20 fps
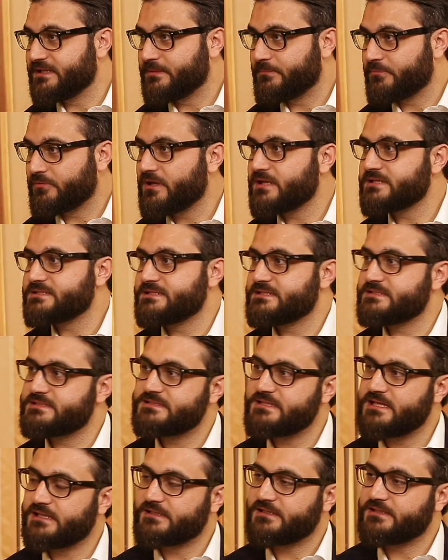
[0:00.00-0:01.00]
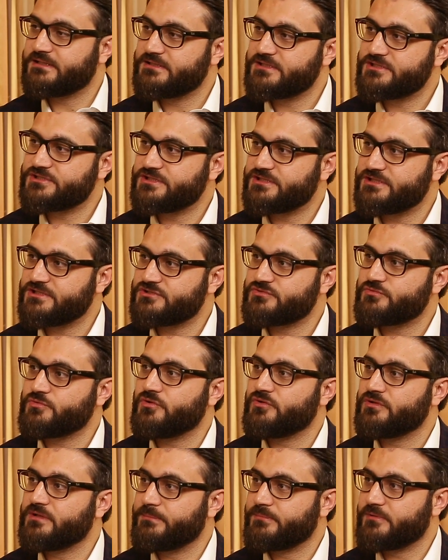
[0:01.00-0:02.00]
in the process. That condition is
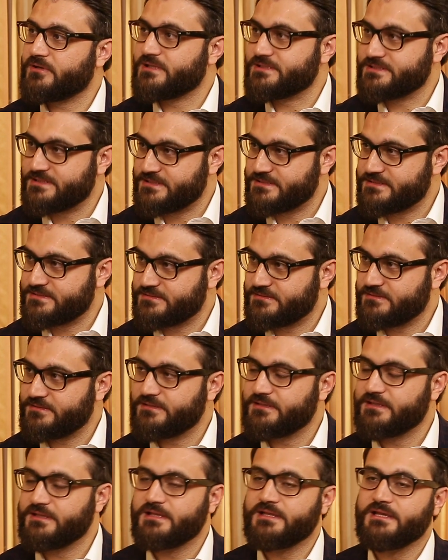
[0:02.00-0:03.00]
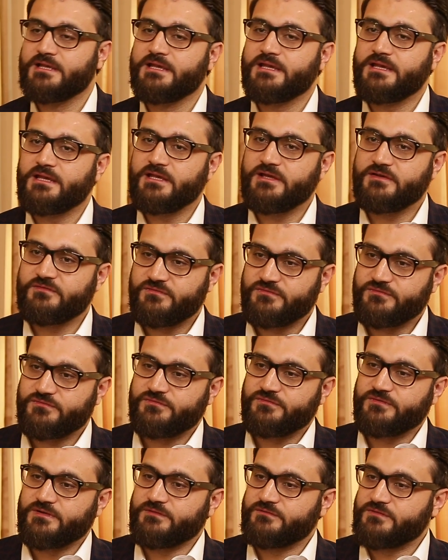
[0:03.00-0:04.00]
on the process. Right?
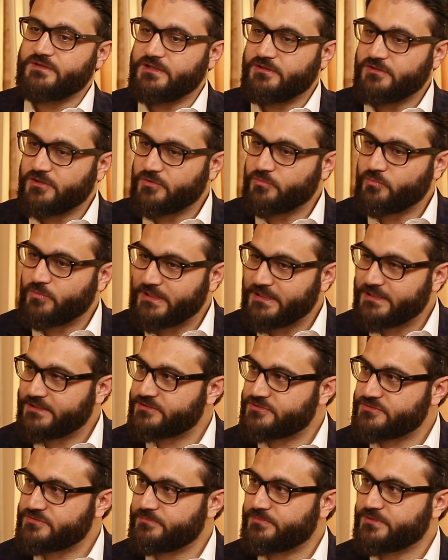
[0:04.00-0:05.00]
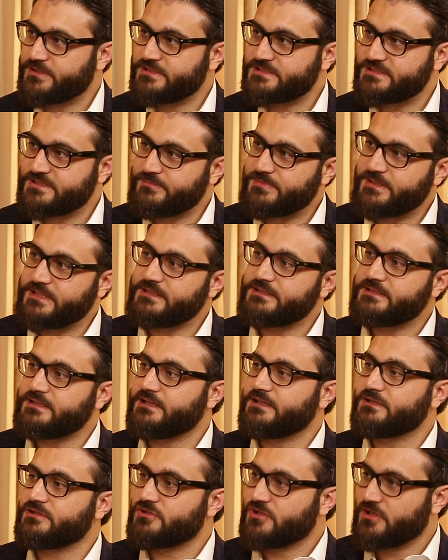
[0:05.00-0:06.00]
If they're not willing to participate
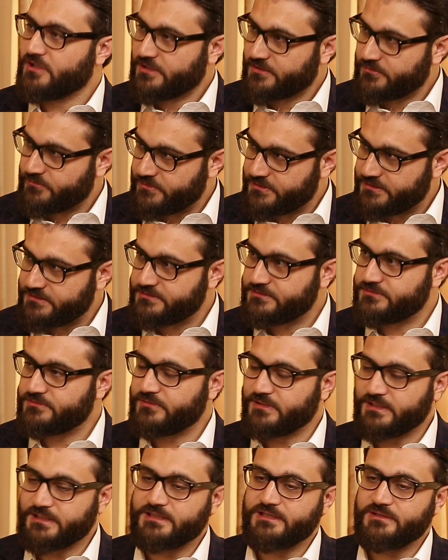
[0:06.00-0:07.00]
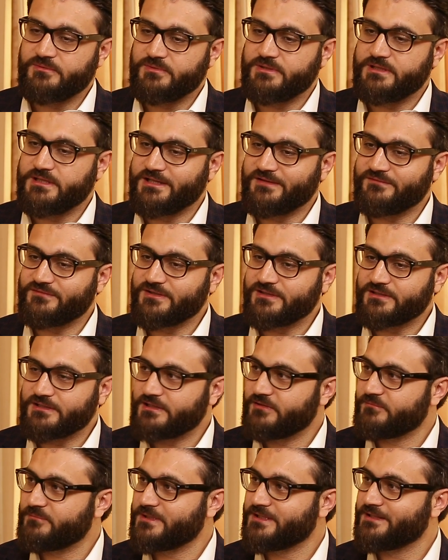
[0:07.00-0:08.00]
and talk directly with the Afghan
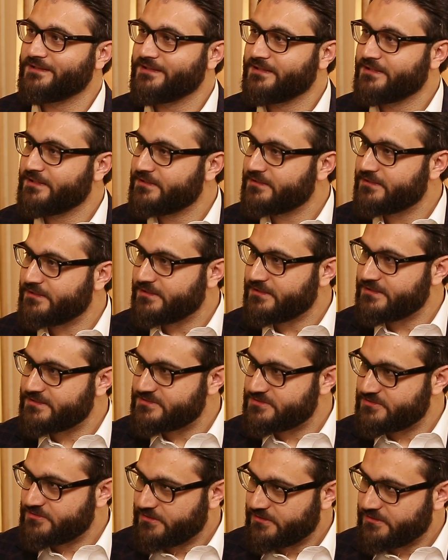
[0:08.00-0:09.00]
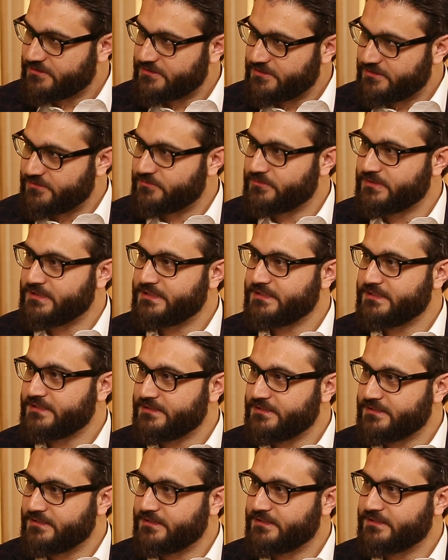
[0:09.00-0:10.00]
government, then it's not
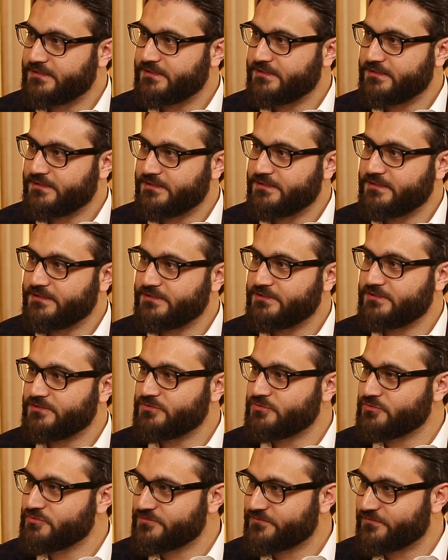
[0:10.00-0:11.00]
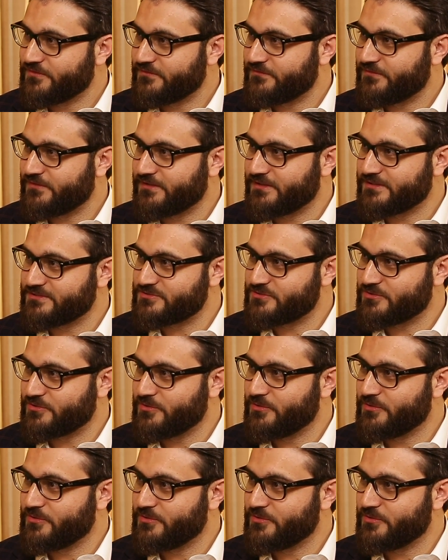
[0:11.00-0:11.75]
really useful for us to